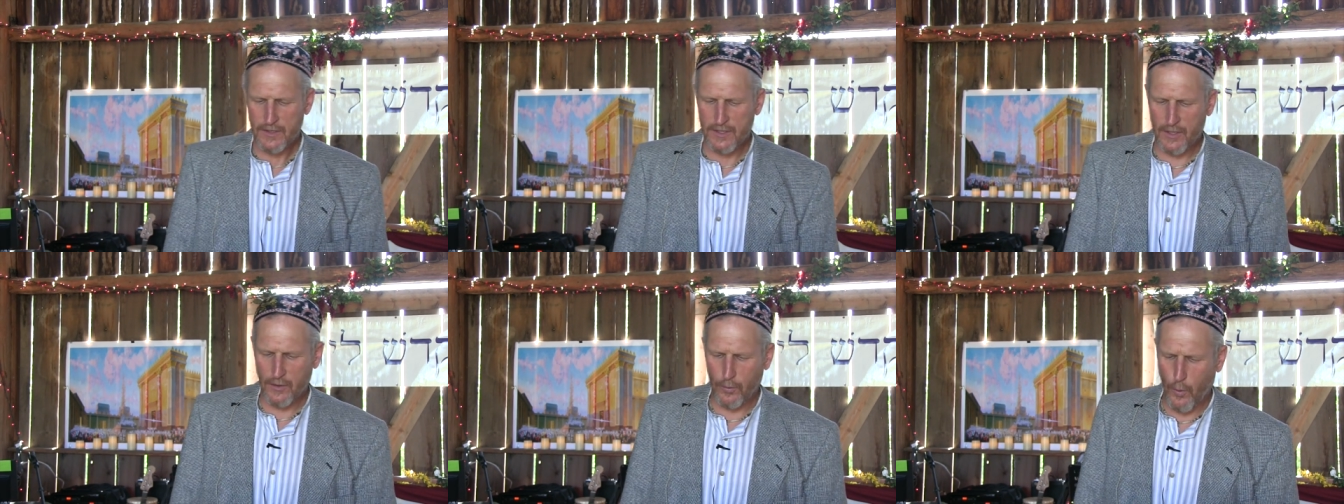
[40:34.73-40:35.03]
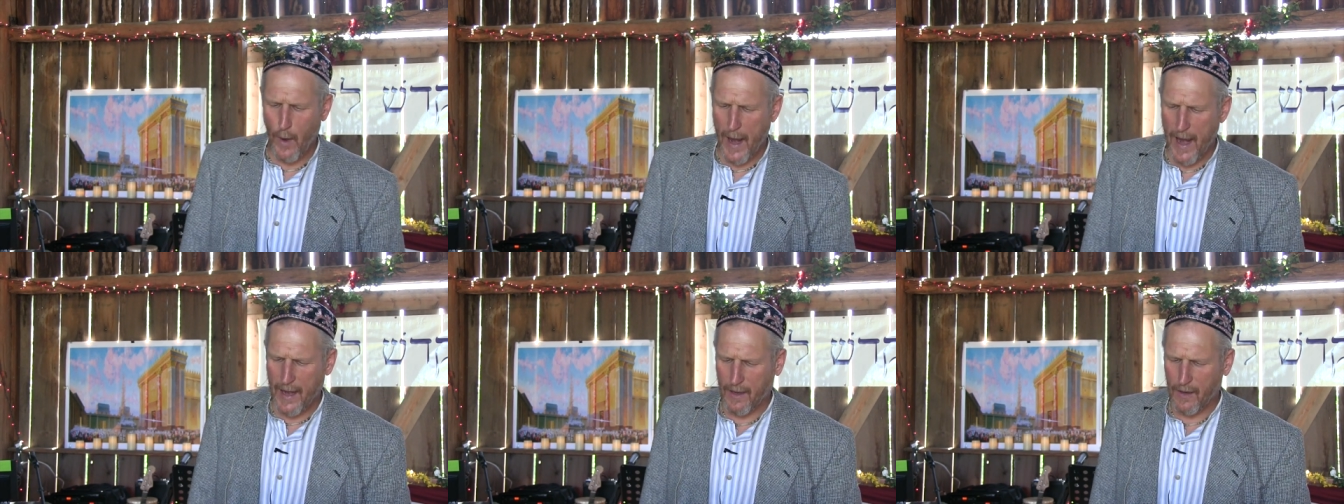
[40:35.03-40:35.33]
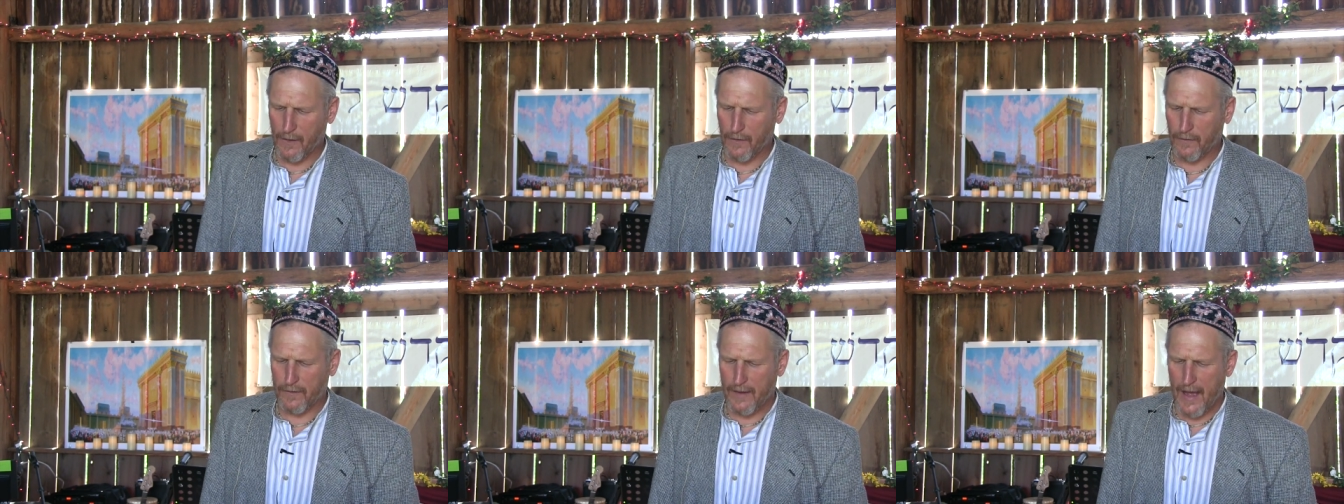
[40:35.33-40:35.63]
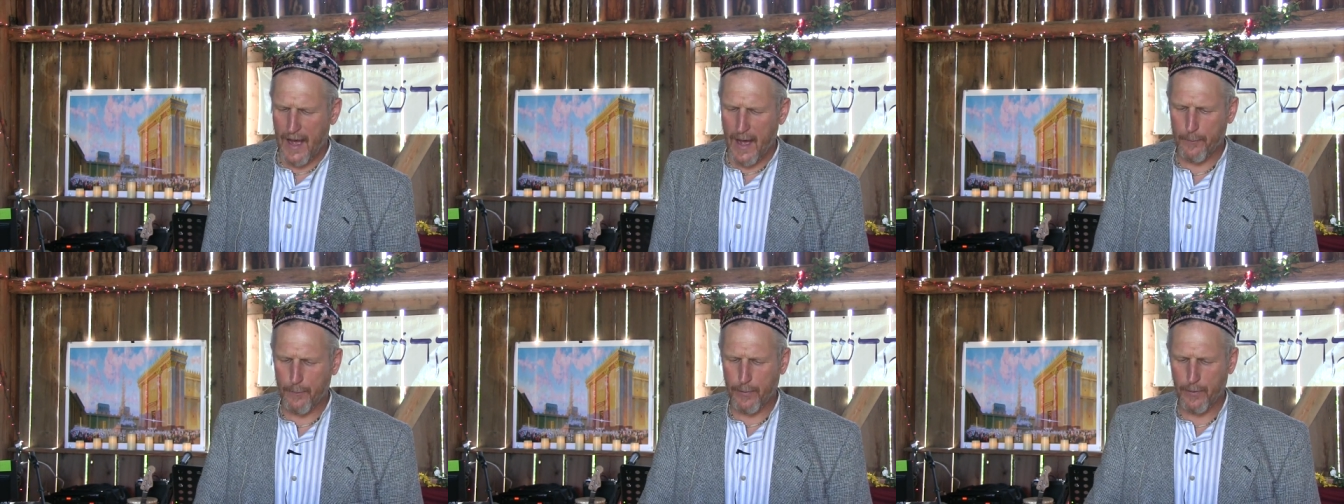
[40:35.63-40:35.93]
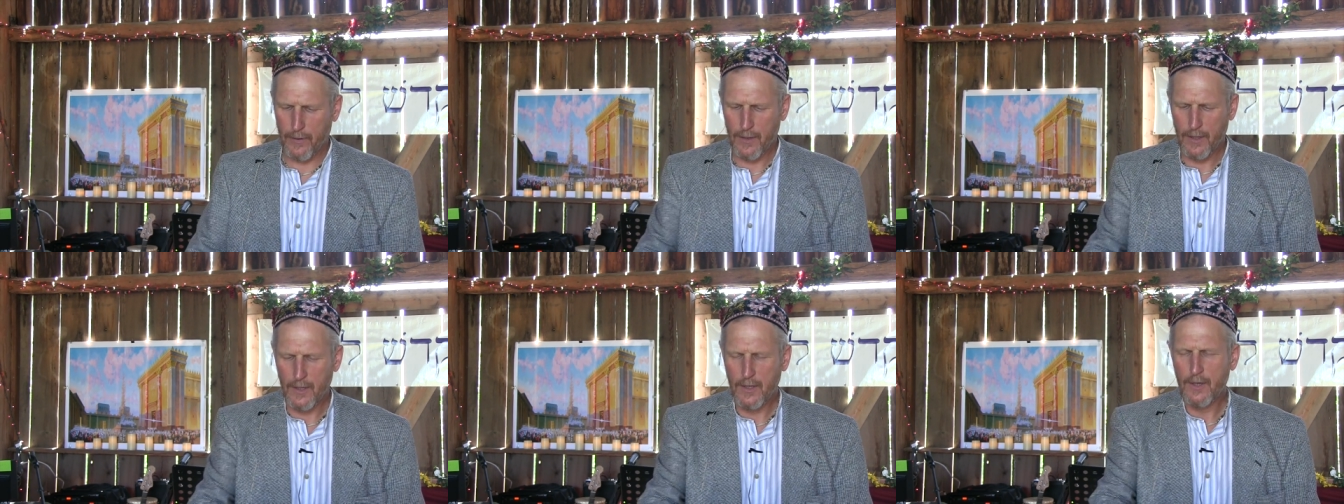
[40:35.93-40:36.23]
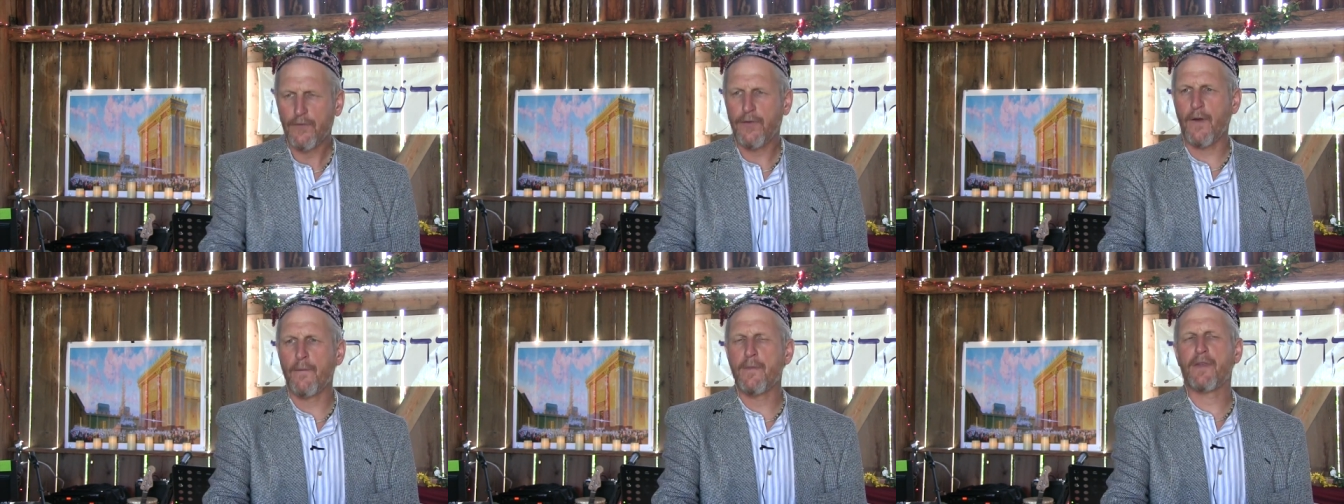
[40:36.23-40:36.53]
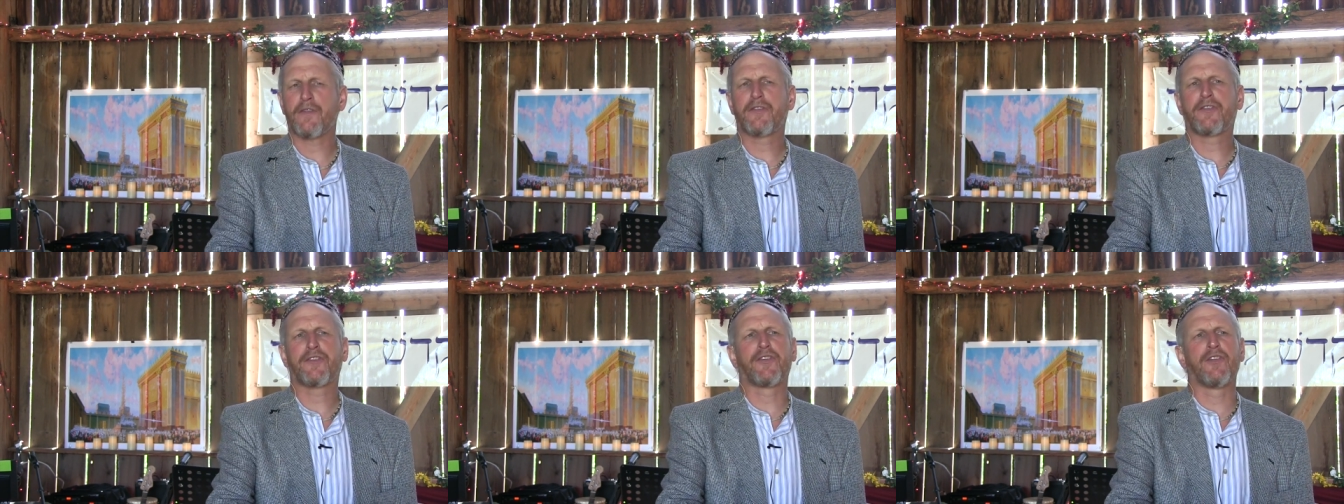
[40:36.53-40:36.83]
to wake us up from
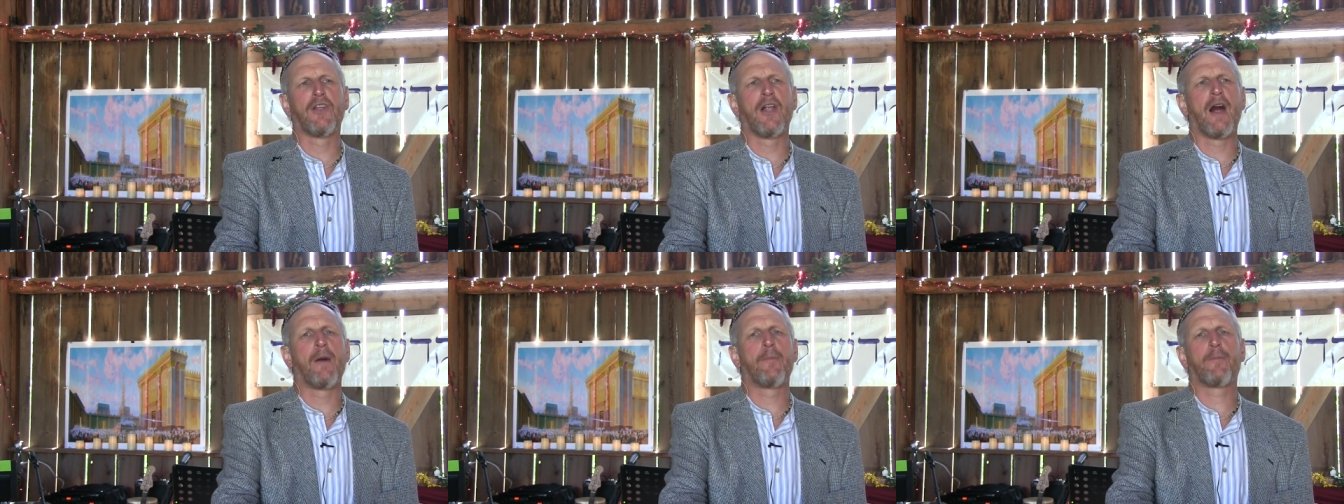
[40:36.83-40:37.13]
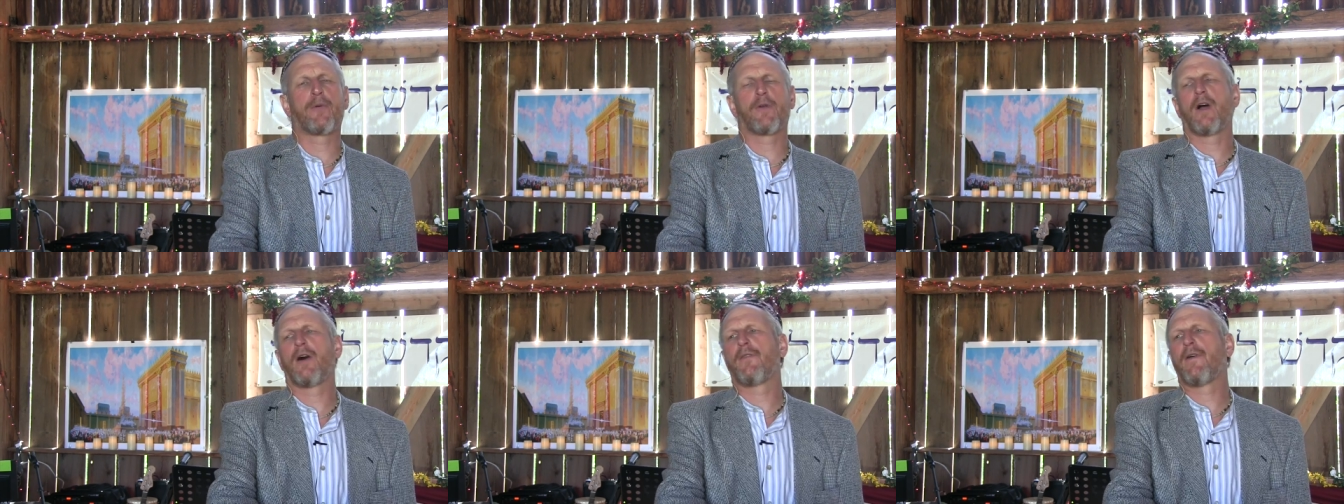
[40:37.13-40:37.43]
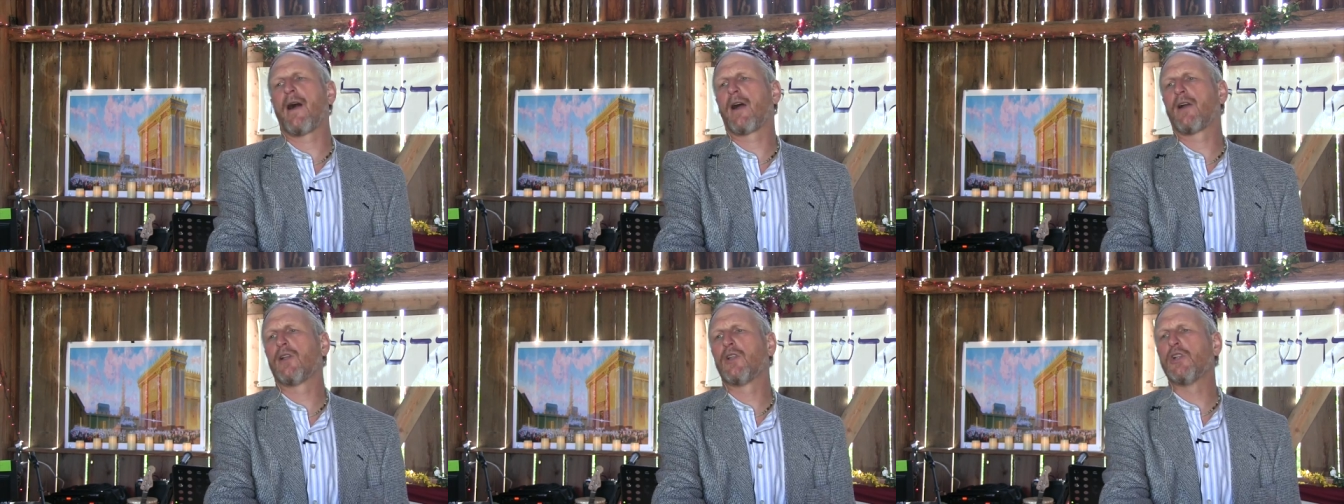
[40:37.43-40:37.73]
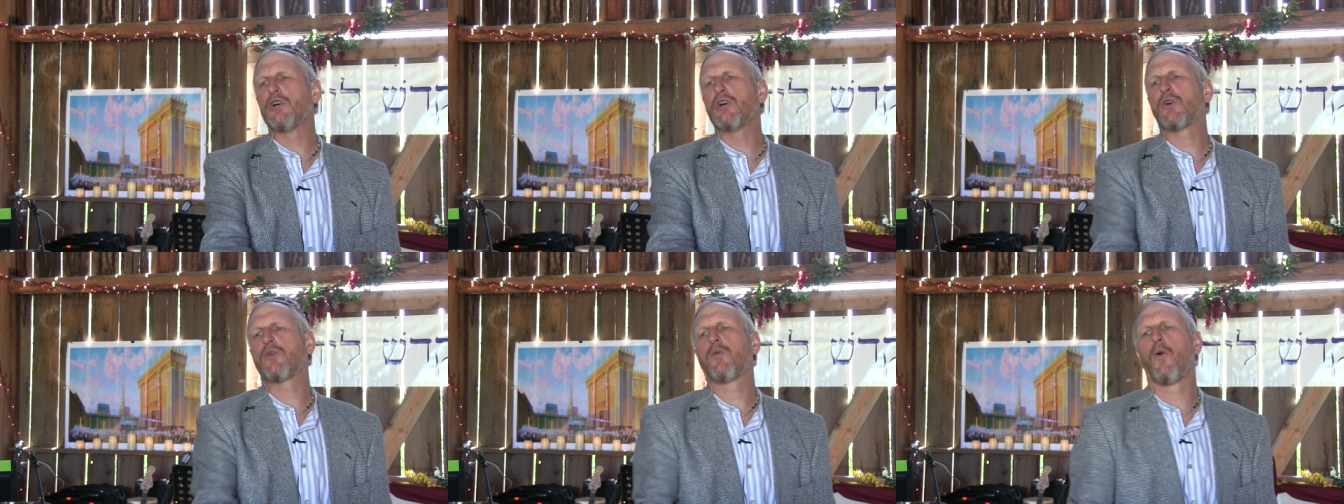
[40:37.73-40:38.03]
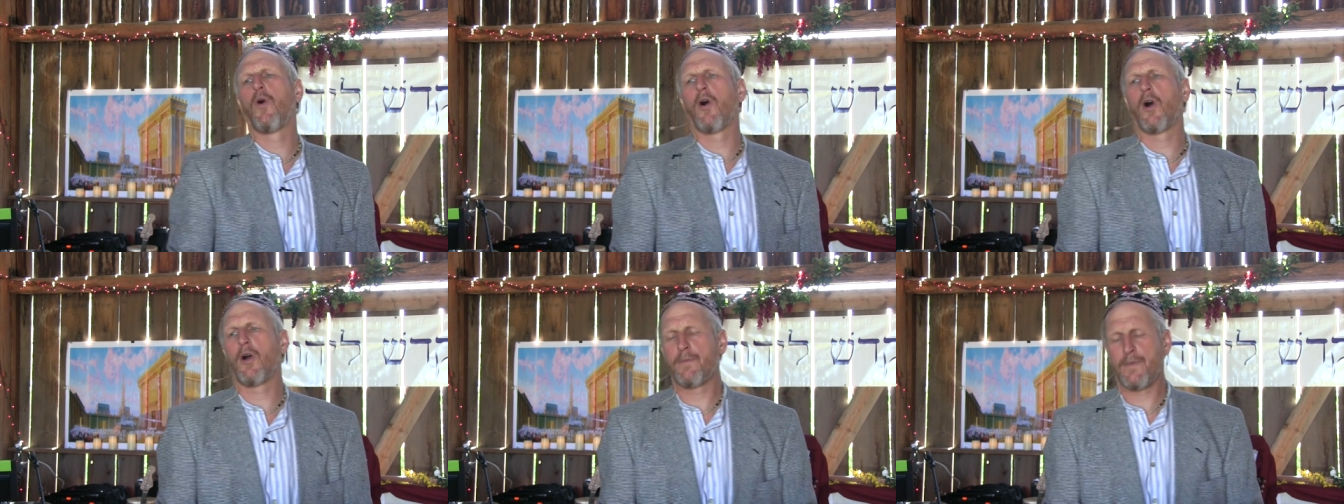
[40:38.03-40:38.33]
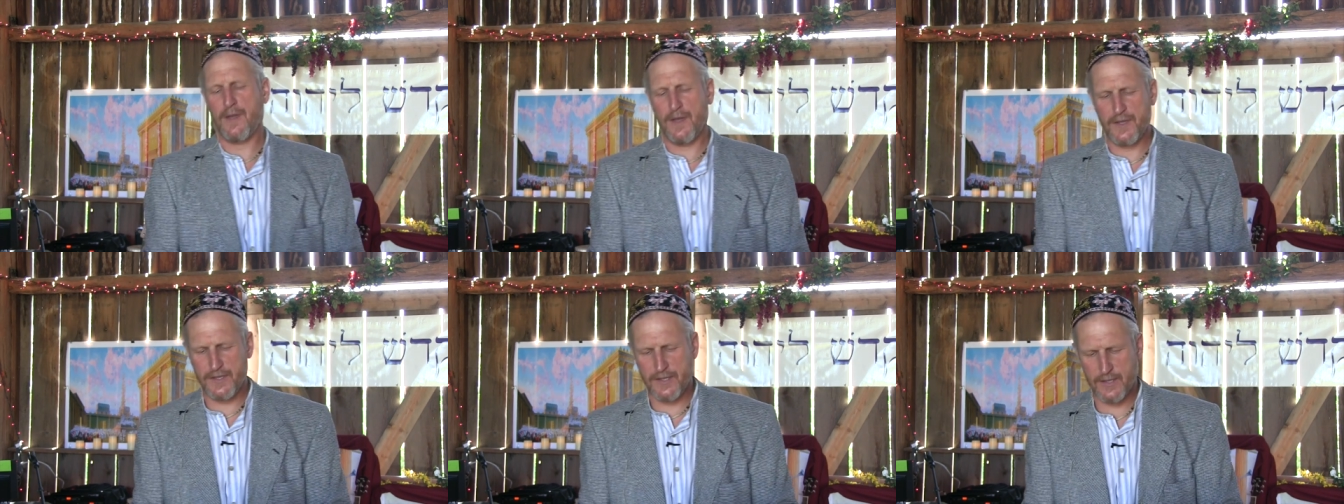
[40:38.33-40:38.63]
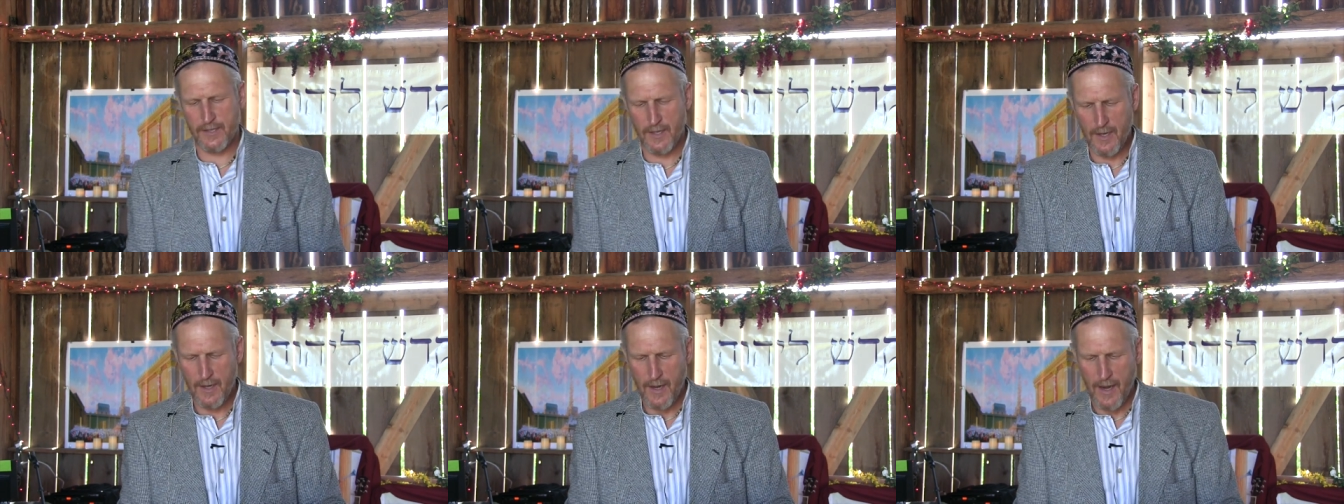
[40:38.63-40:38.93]
the slumber of our lukewarmness,